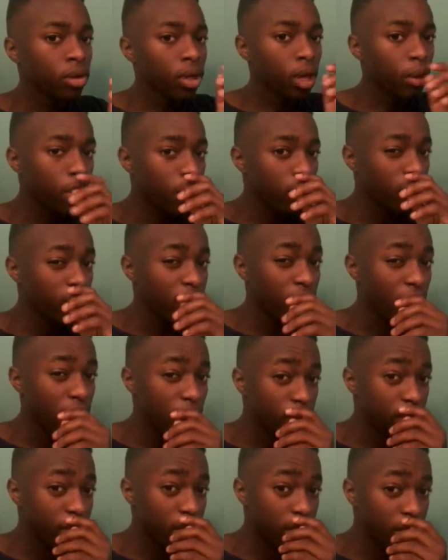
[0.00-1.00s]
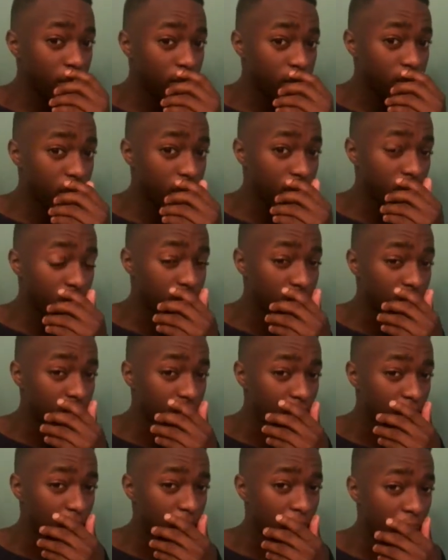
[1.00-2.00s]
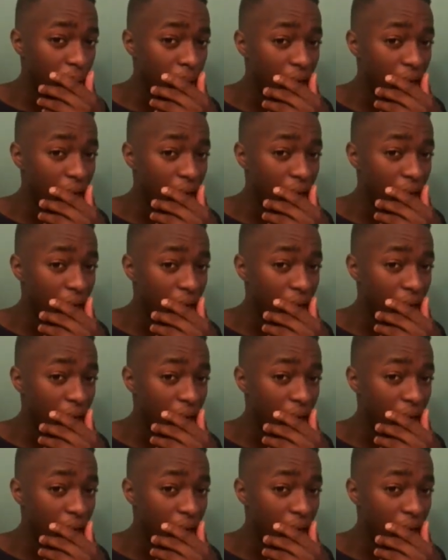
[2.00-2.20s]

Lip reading: both really helped out each other. So,